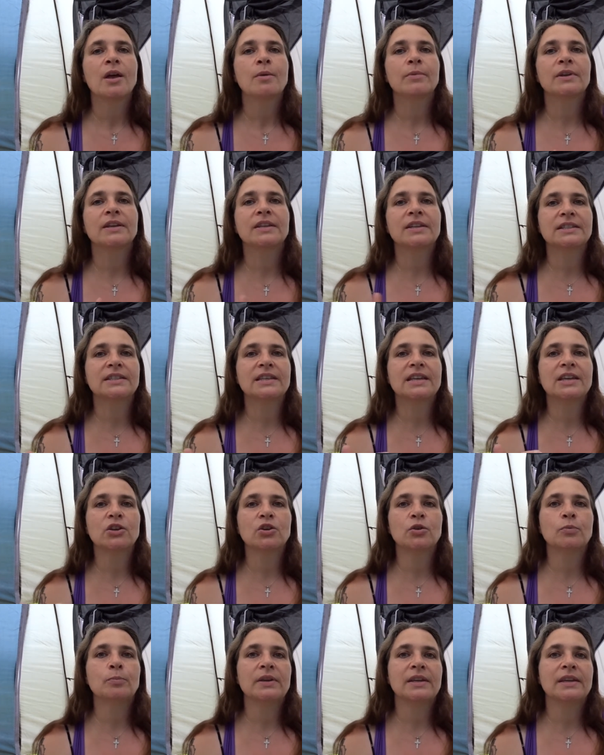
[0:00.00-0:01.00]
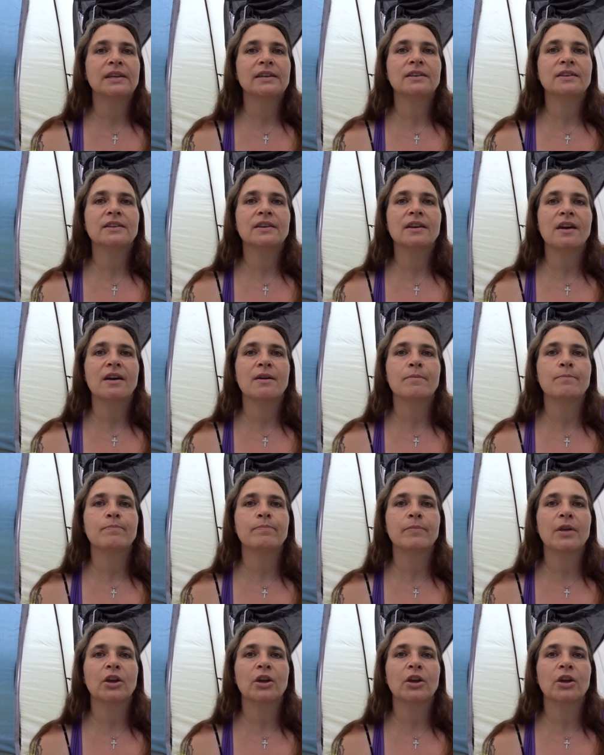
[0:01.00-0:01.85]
because he could be um,